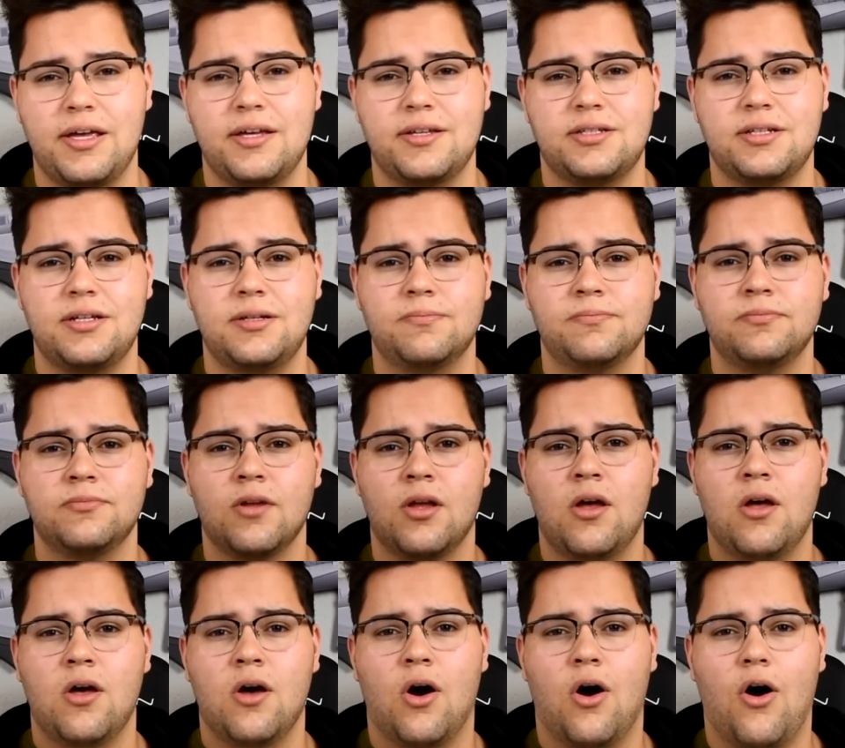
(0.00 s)
easy.
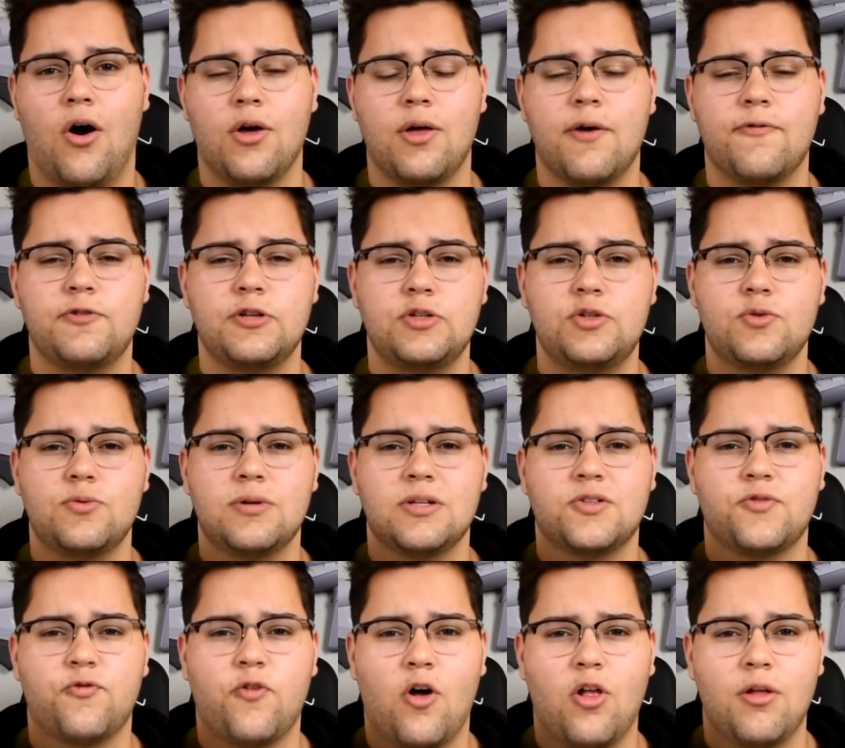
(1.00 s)
All you have to do
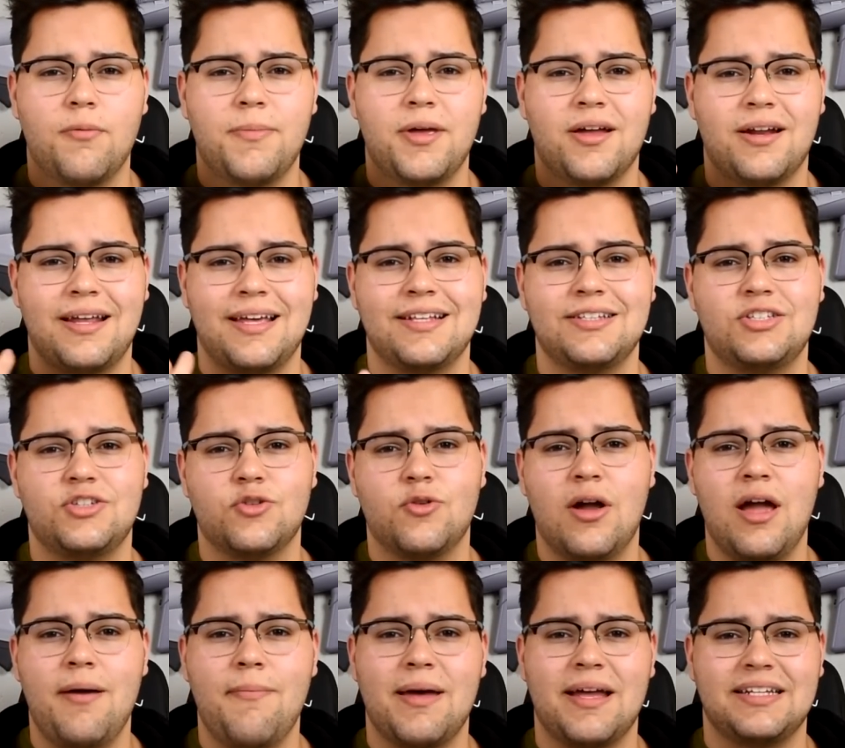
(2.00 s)
is follow me on
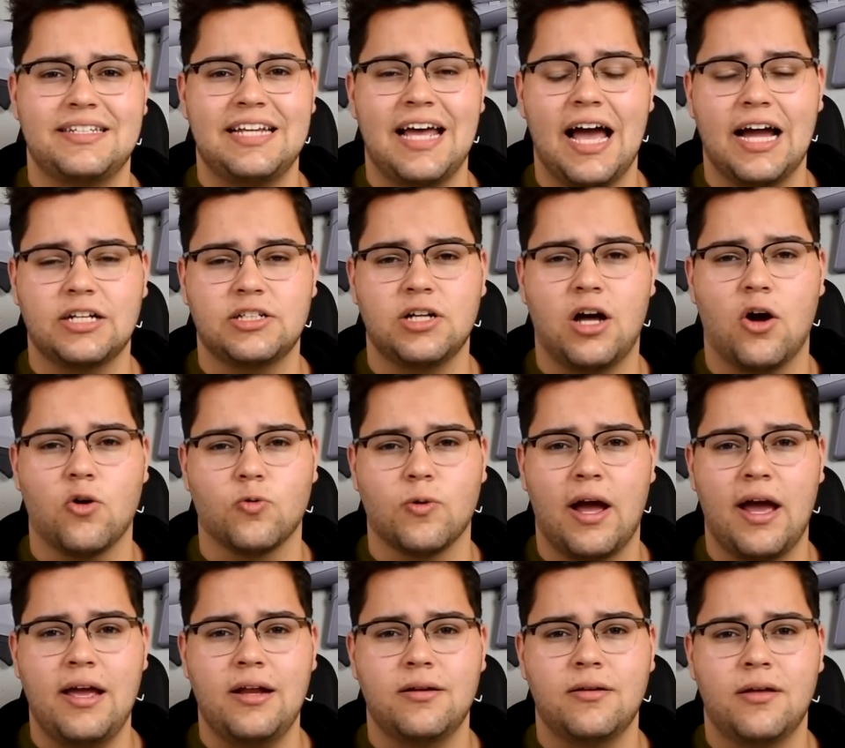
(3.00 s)
Instagram at
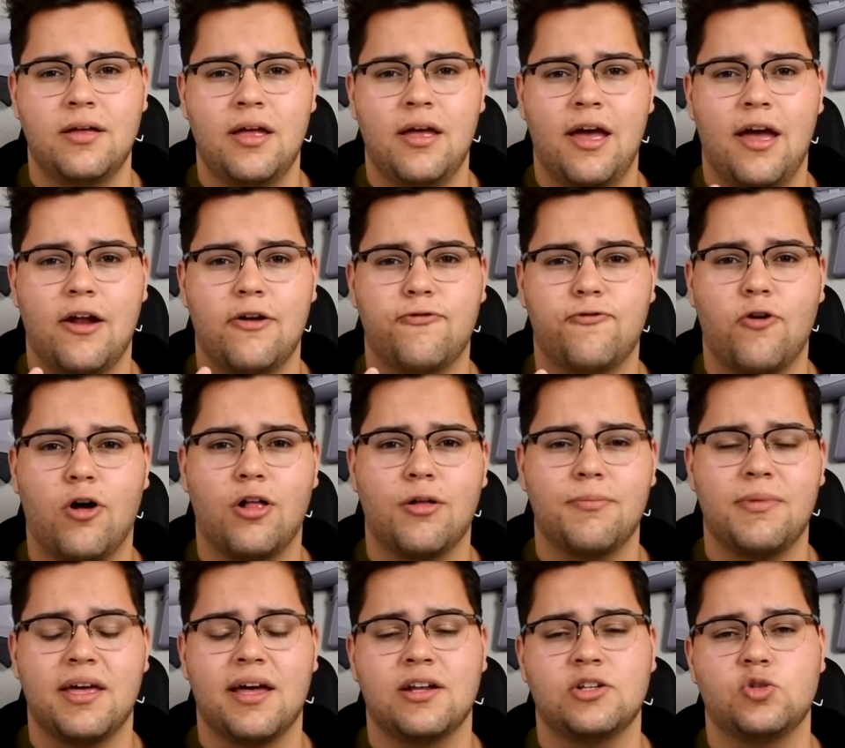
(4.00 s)
tech.right and follow
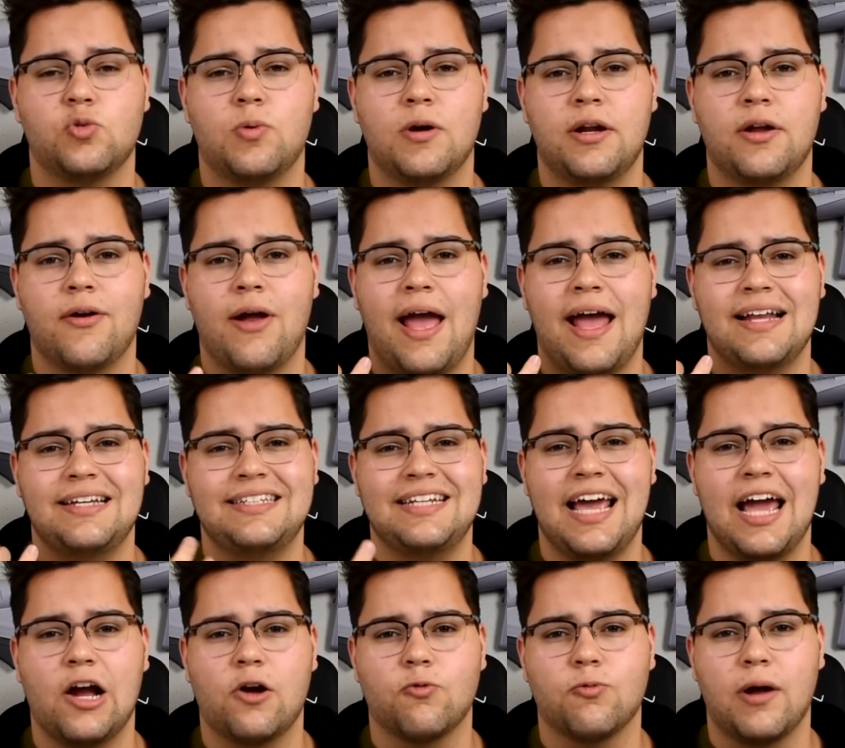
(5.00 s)
me on Twitter at
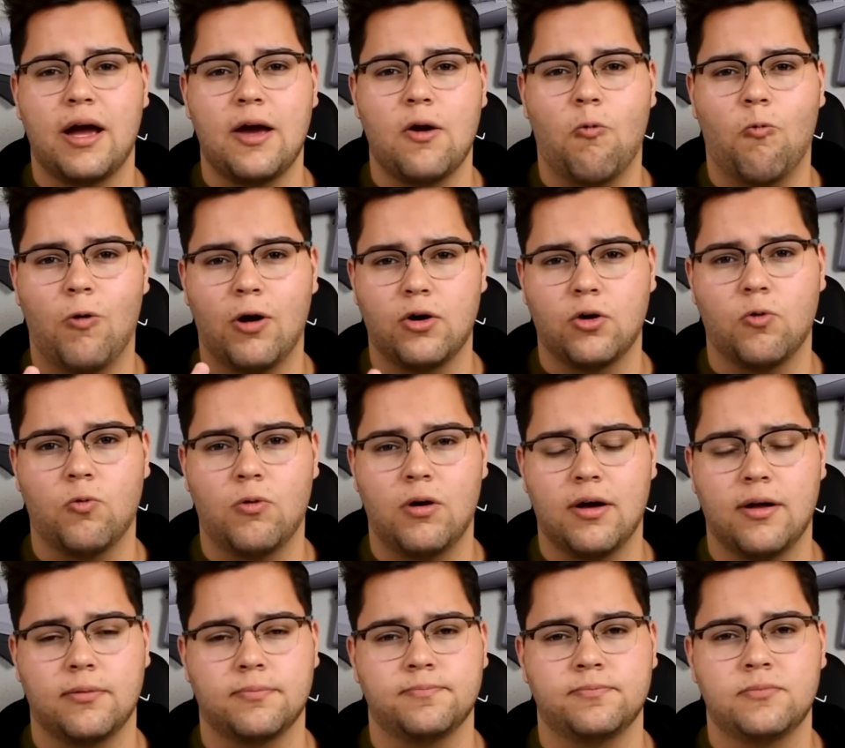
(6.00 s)

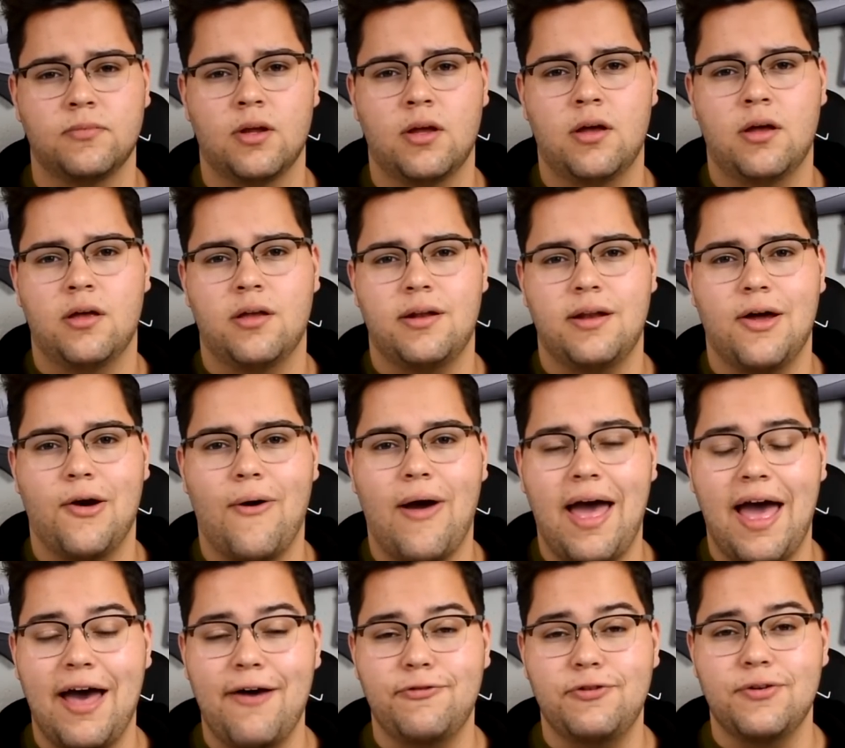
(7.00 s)
techright101. Now,
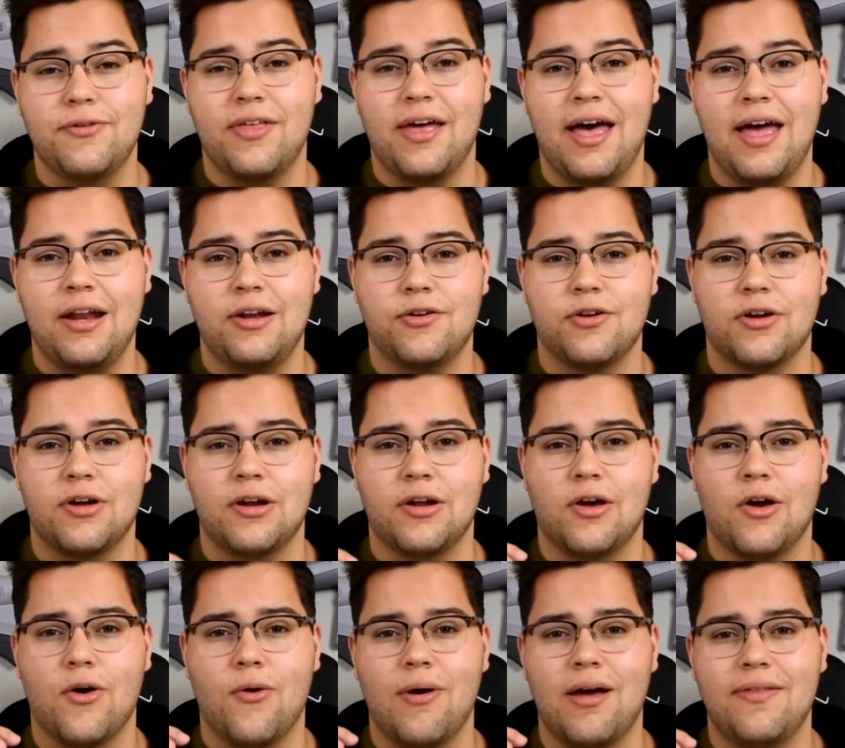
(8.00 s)
after that, you're
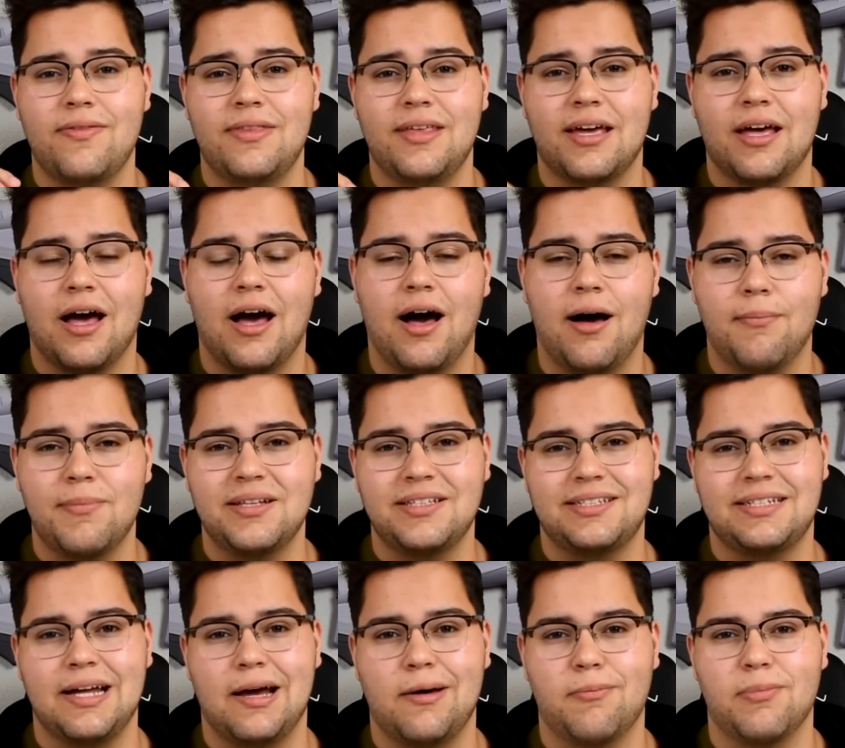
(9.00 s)
gonna go in the
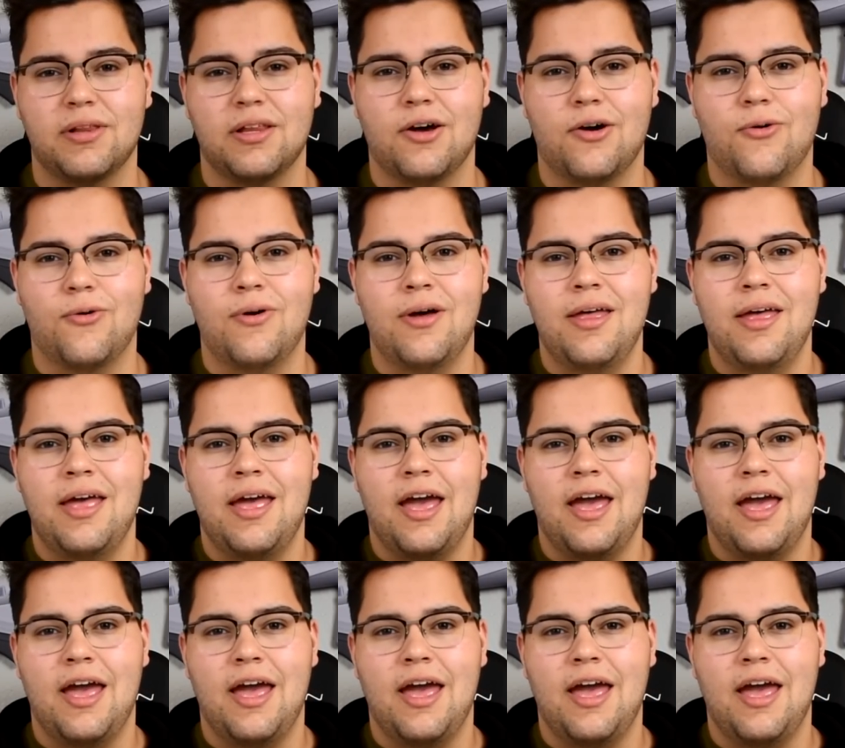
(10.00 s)
comments down below